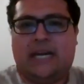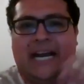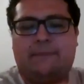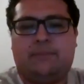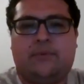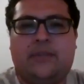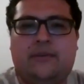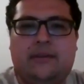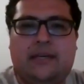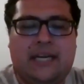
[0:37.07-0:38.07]

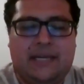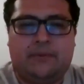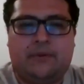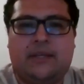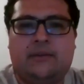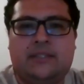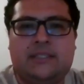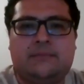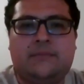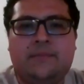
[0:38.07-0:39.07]
hypothyroid, a
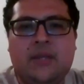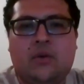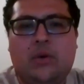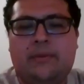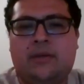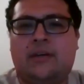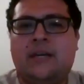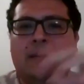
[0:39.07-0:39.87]
hyperthyroidism webinar,